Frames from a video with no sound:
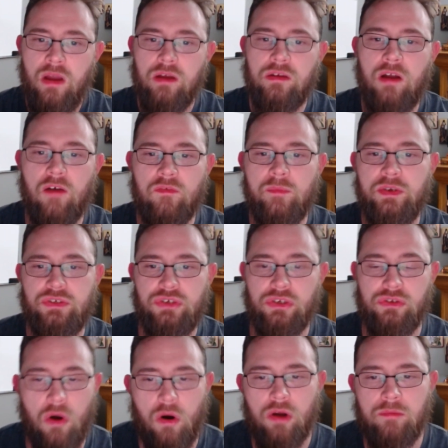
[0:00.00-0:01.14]
Government should
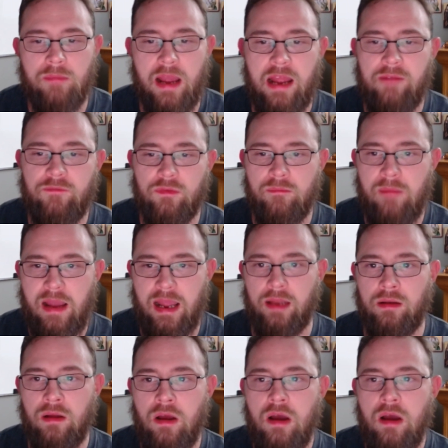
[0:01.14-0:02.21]
guard man from man,